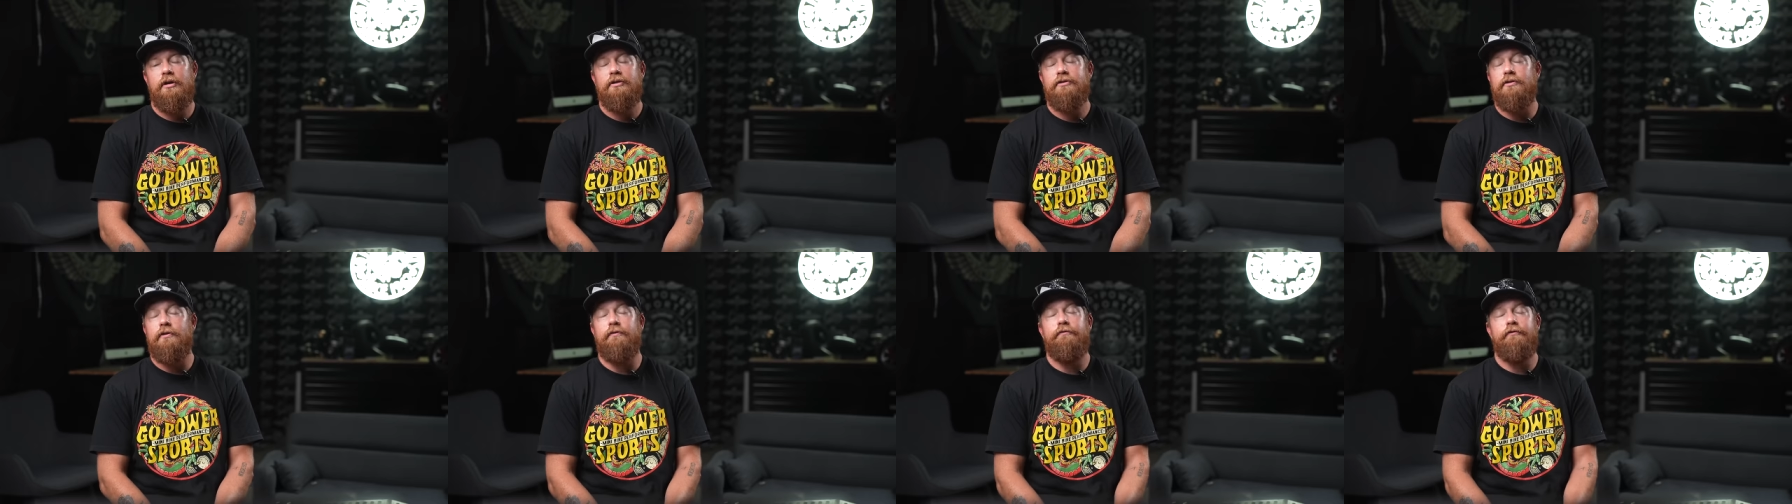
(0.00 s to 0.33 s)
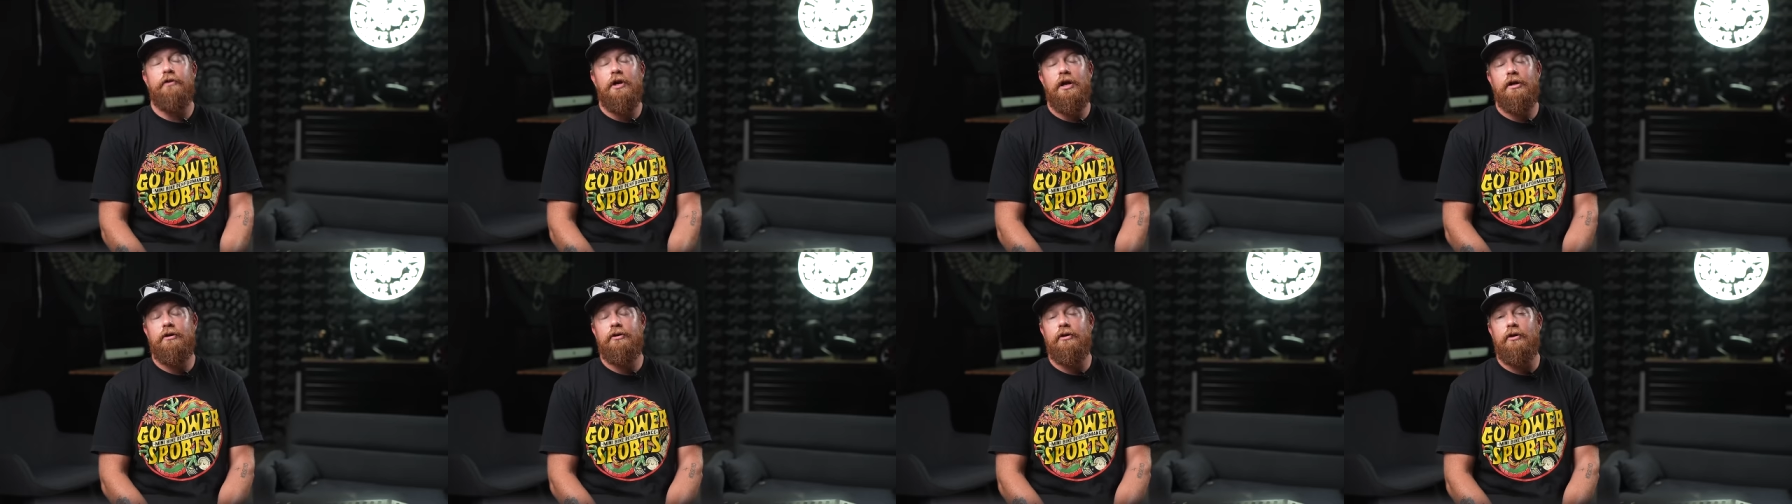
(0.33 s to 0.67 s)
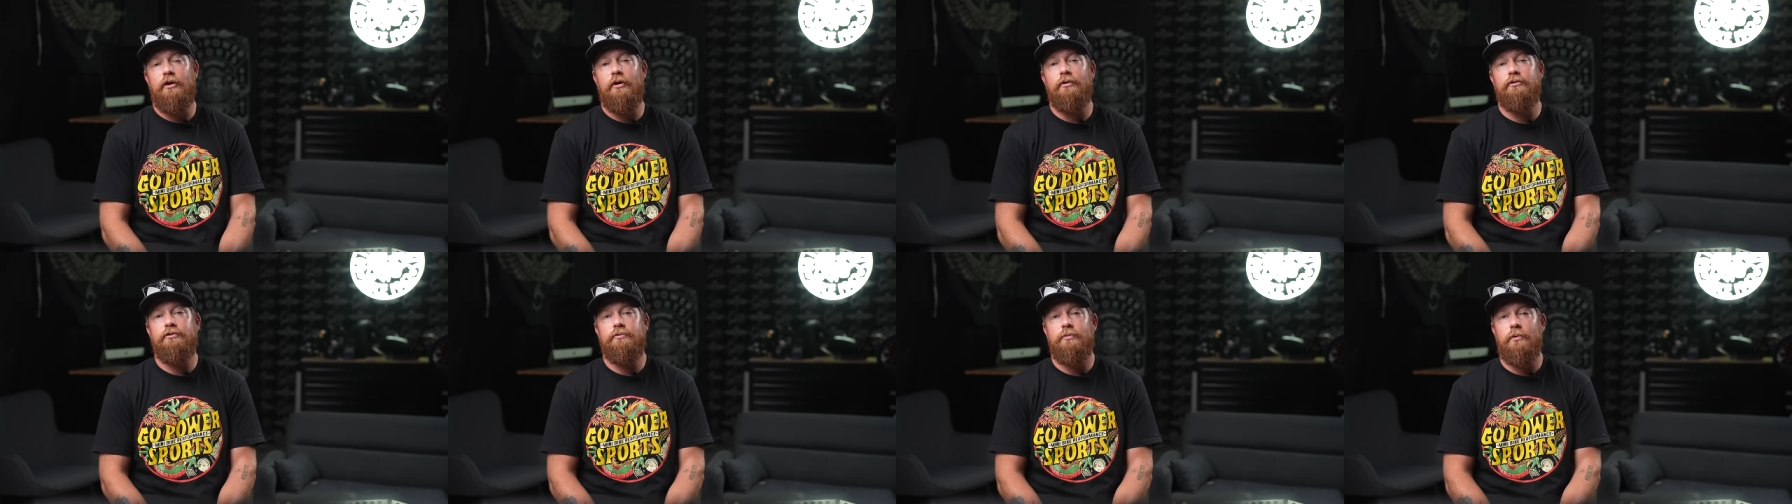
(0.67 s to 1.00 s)
So
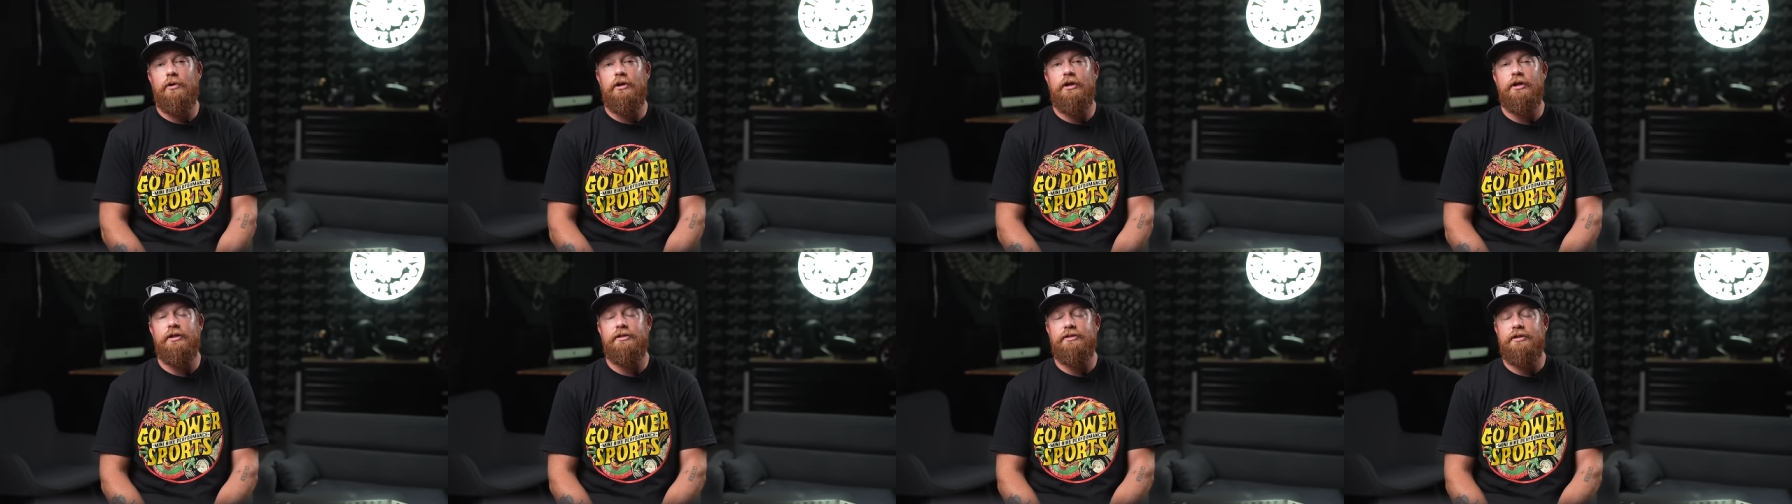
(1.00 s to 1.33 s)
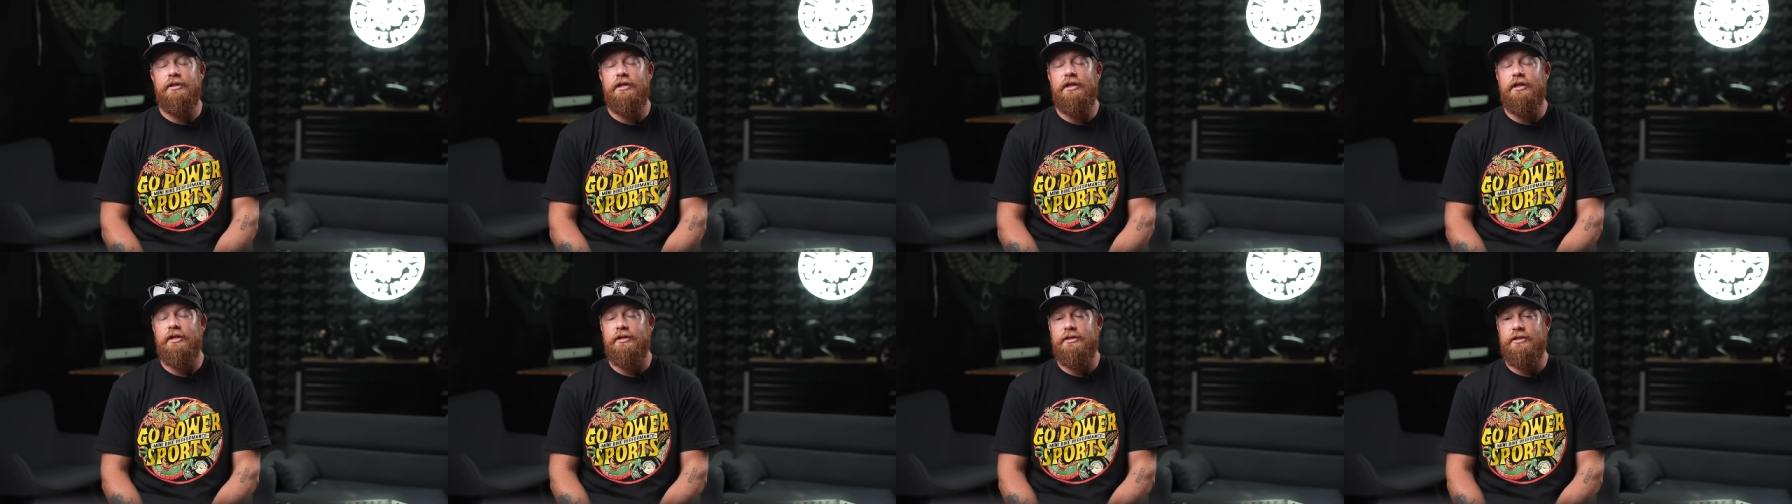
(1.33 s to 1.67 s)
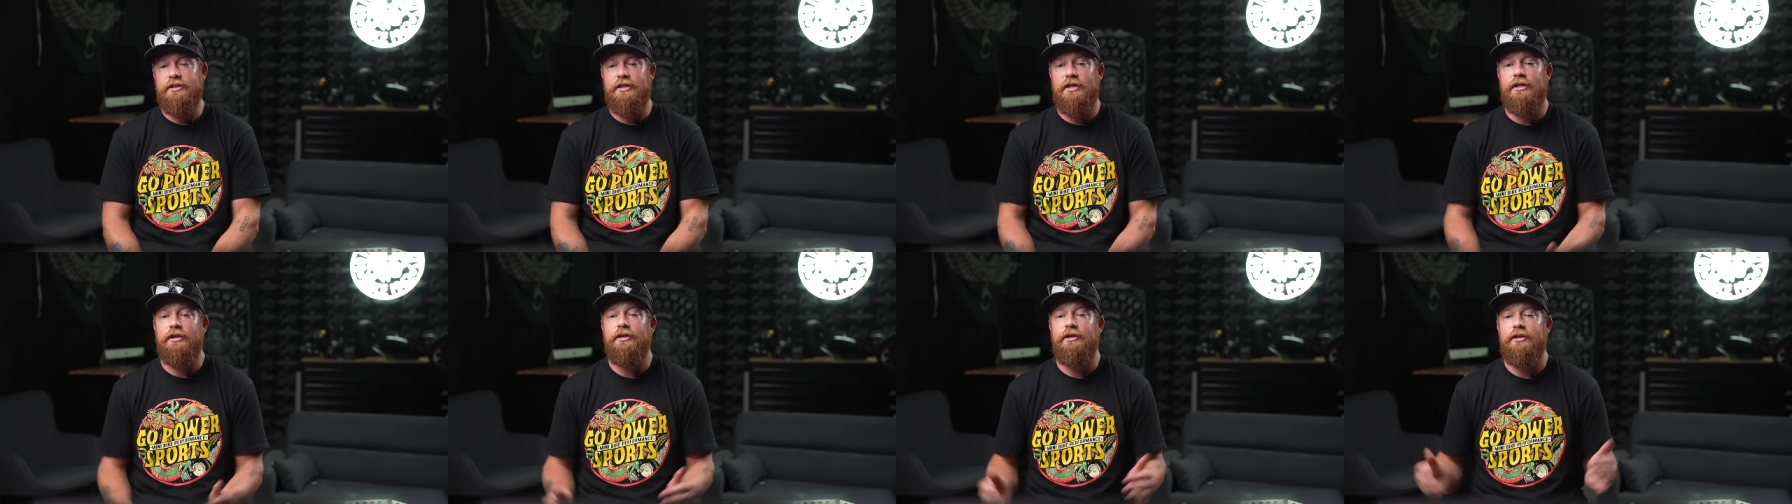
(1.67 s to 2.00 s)
Flacco's was the
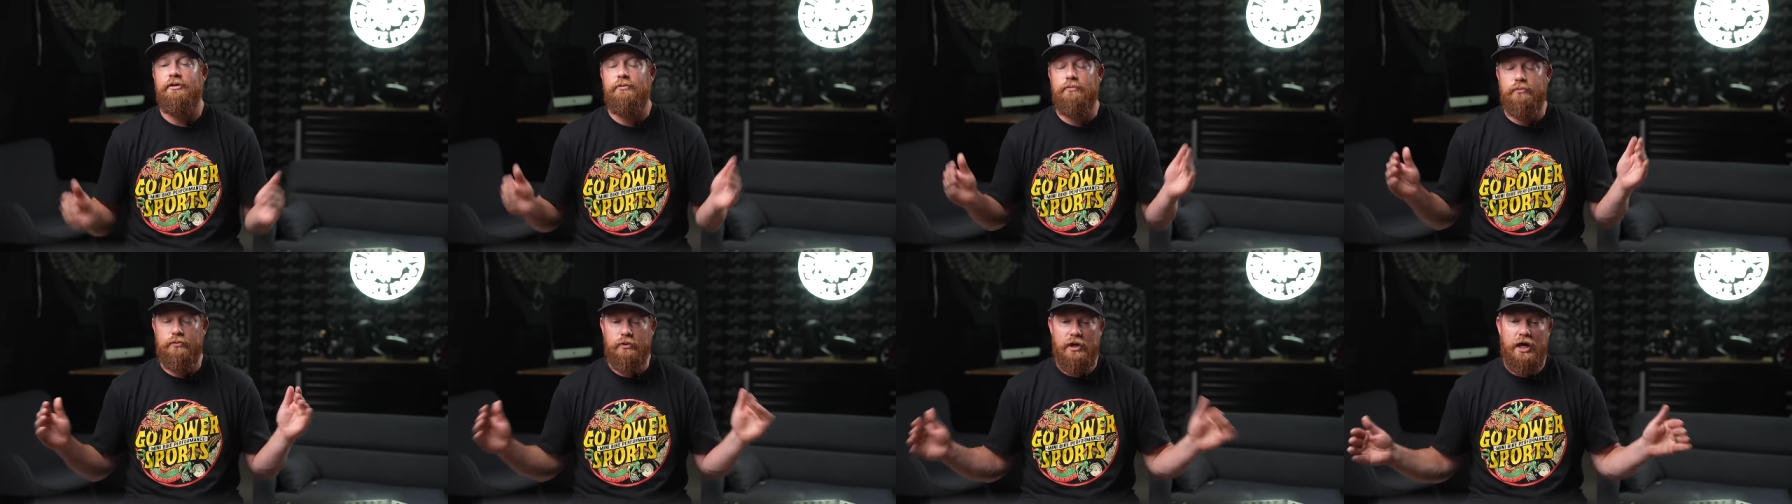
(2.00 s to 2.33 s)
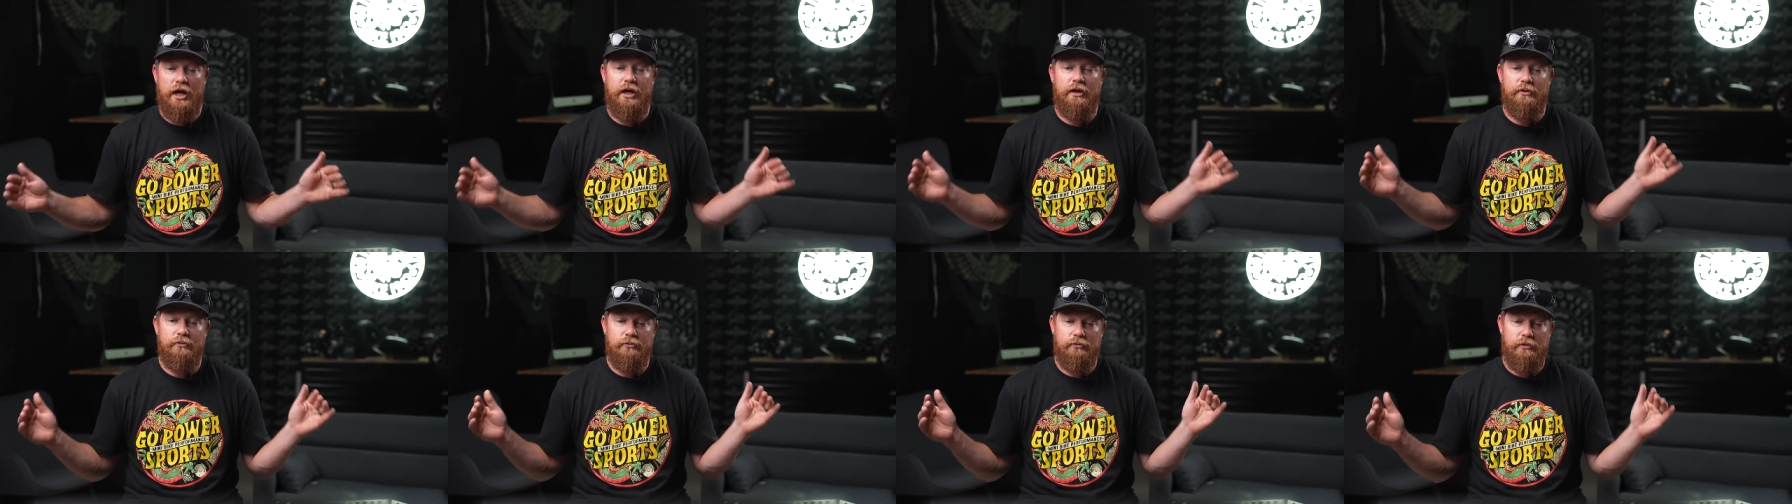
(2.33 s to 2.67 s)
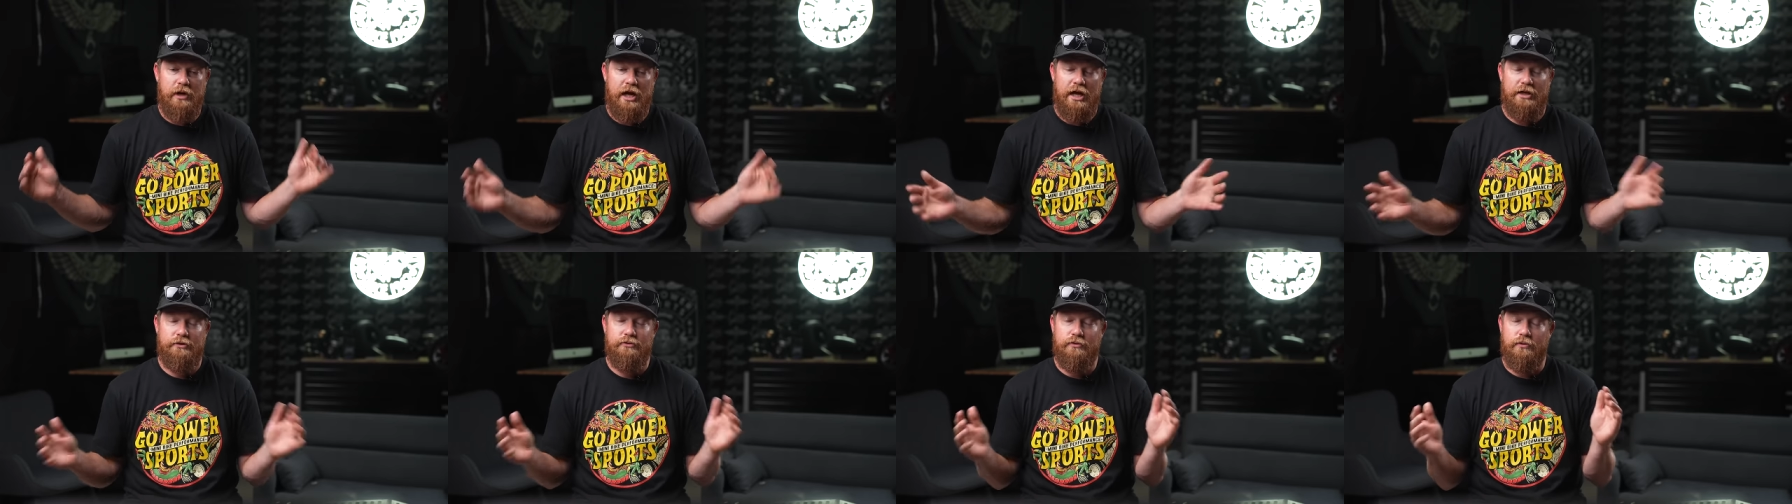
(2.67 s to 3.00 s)
extended red
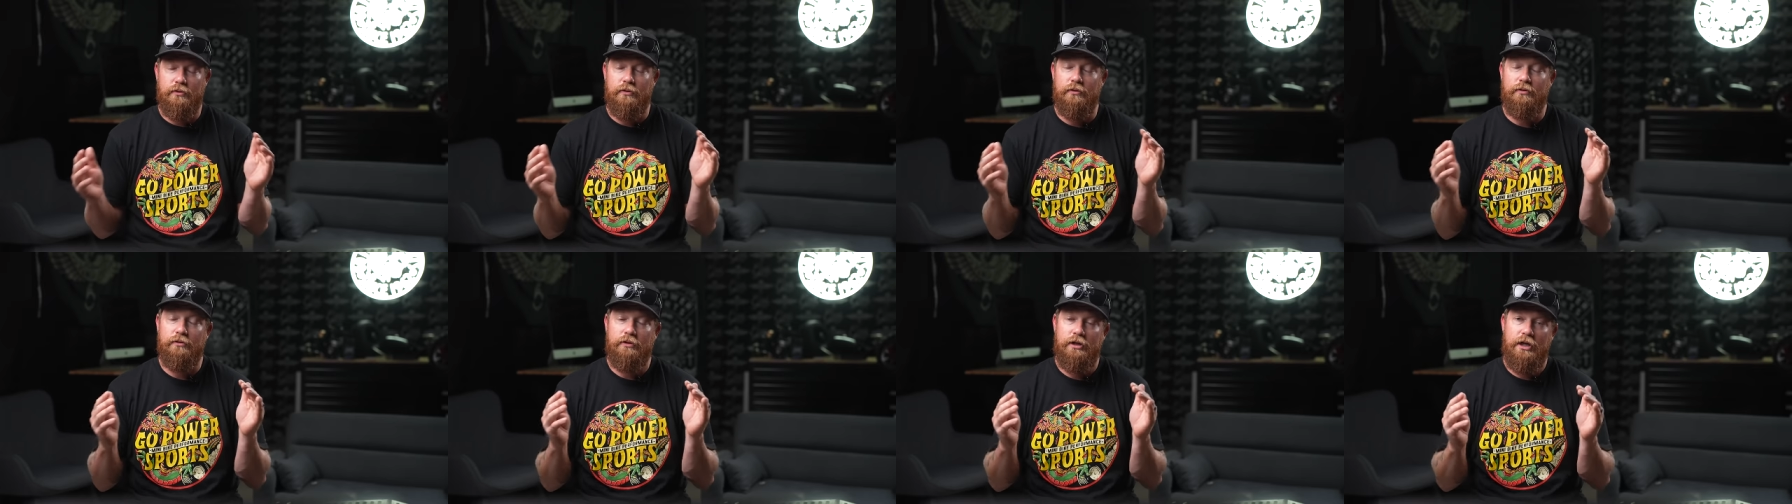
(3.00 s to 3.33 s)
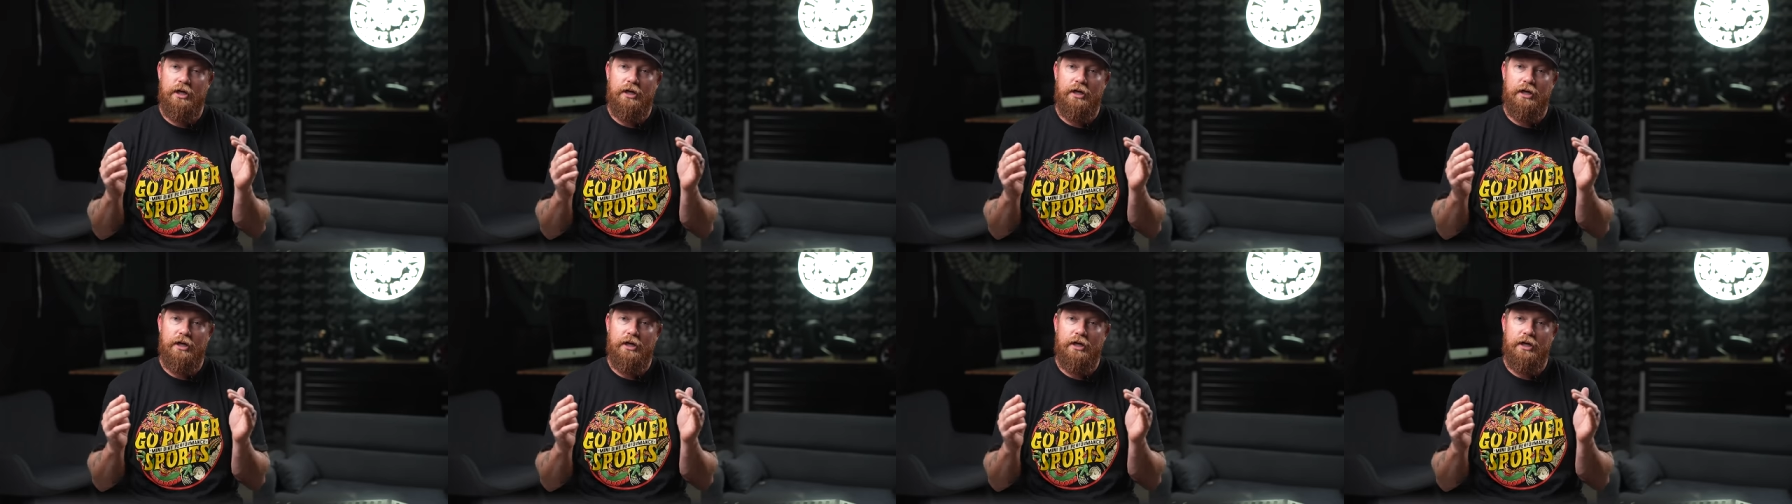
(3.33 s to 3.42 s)
Rascal.